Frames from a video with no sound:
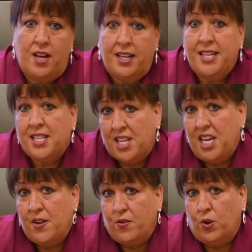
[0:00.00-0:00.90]
I'd like to
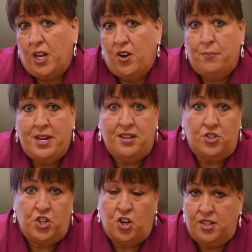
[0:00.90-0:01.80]
thank you for allowing me to
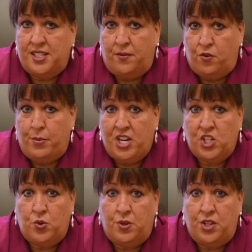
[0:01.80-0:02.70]
share this
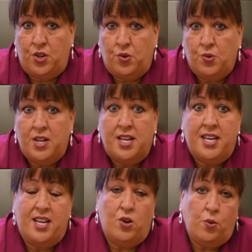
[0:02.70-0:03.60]
information with you,
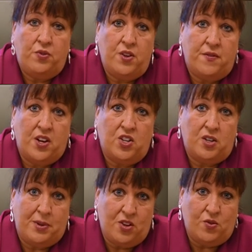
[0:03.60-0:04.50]
and hopefully you found it
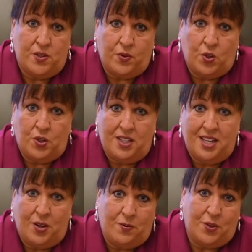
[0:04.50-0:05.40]
to be useful and
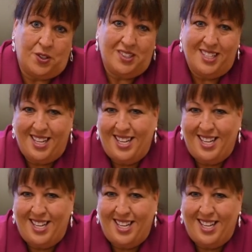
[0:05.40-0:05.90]
helpful.